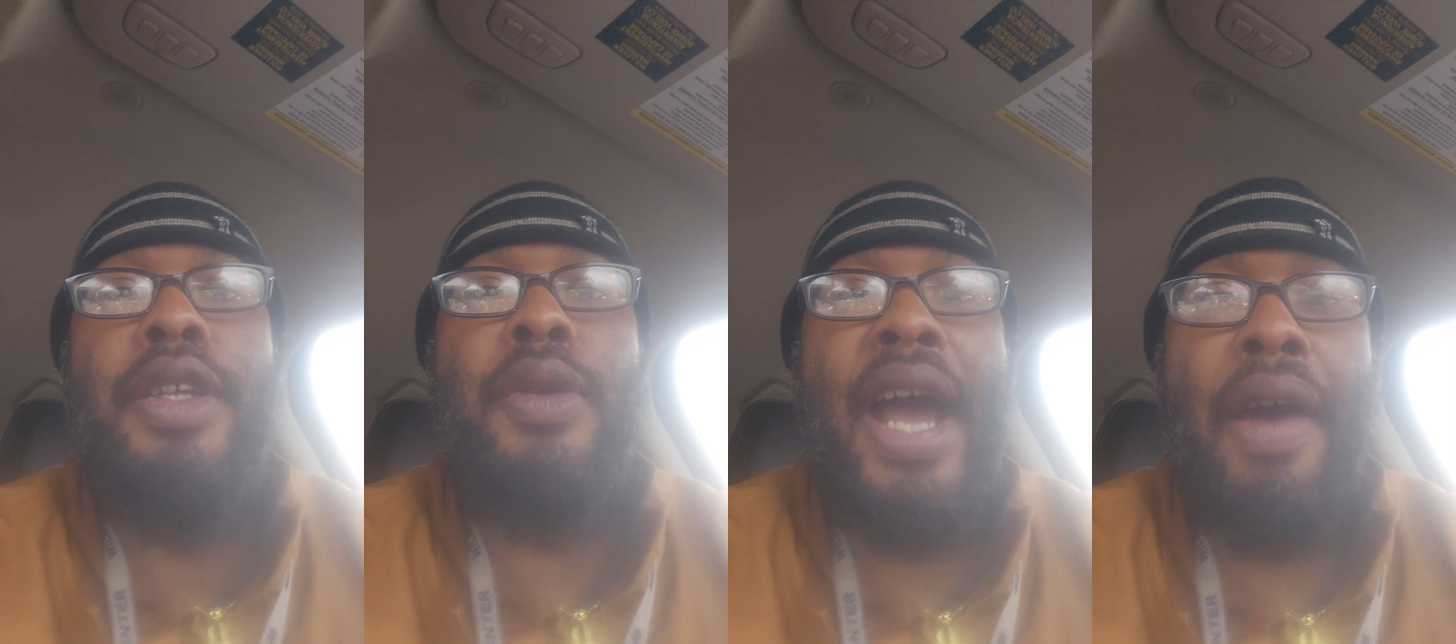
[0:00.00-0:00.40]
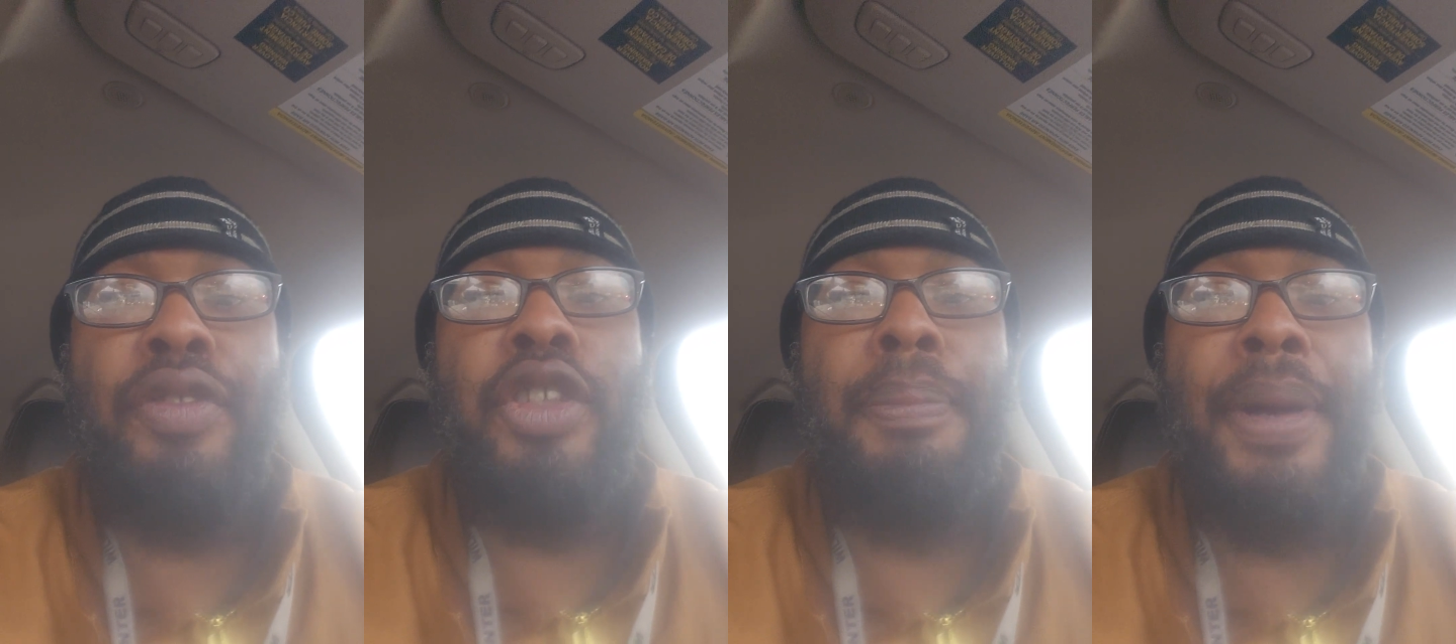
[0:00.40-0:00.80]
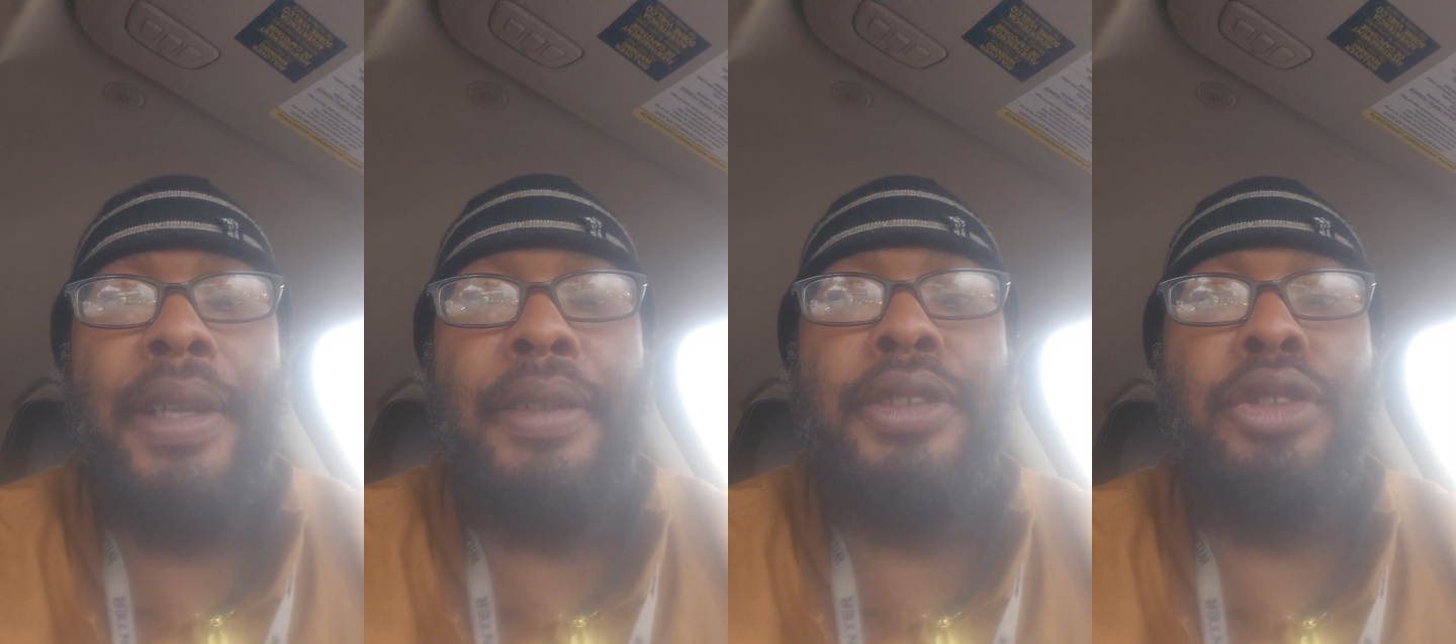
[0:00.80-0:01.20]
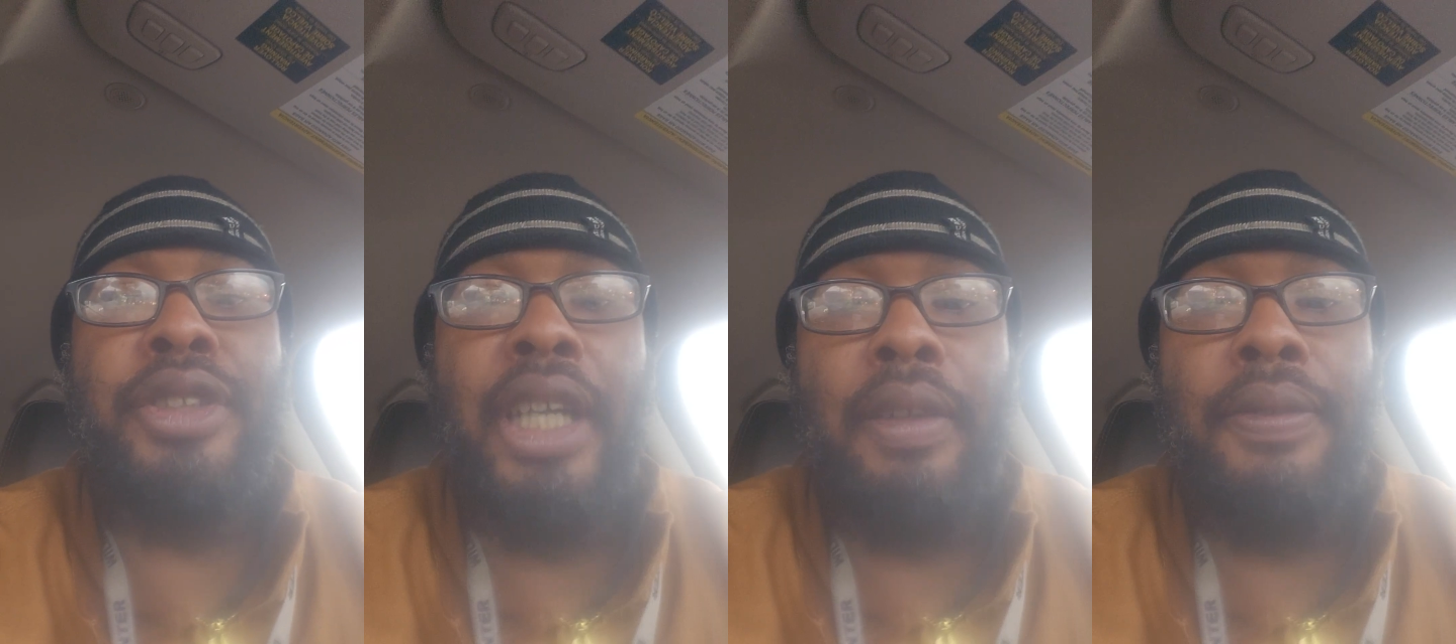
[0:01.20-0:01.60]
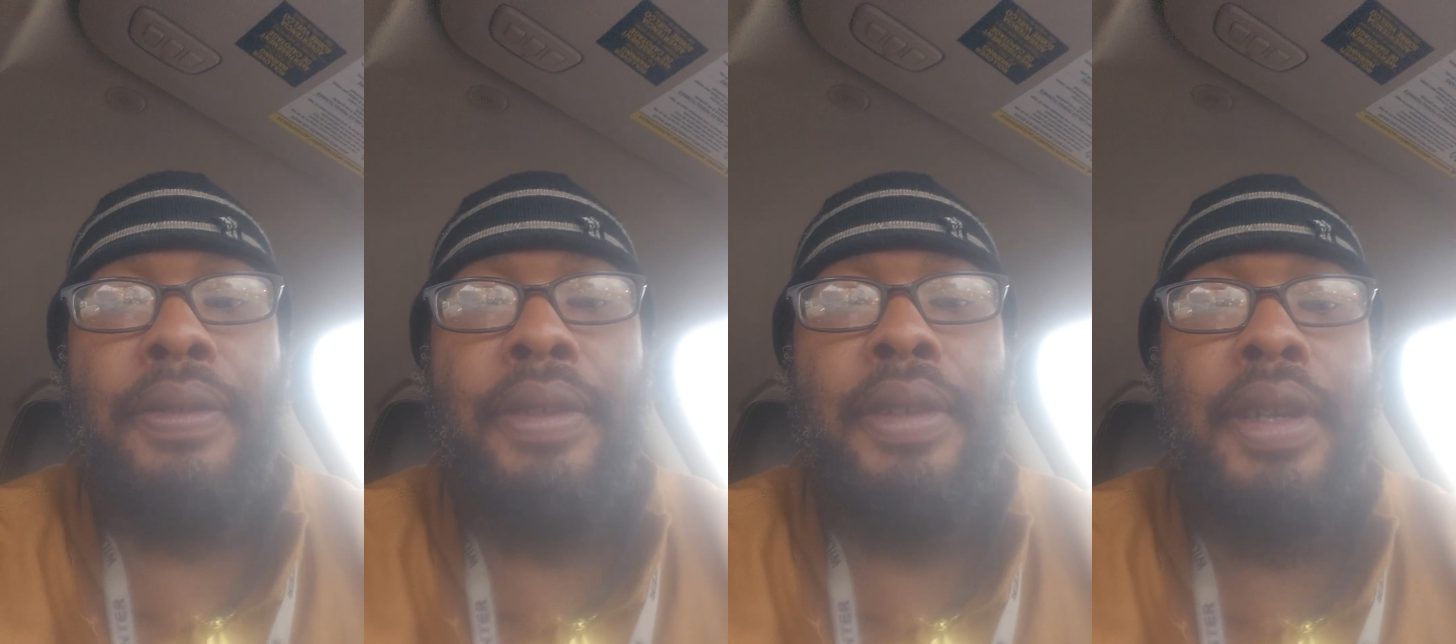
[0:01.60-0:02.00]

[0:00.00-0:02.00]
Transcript: You have to depend on yourself.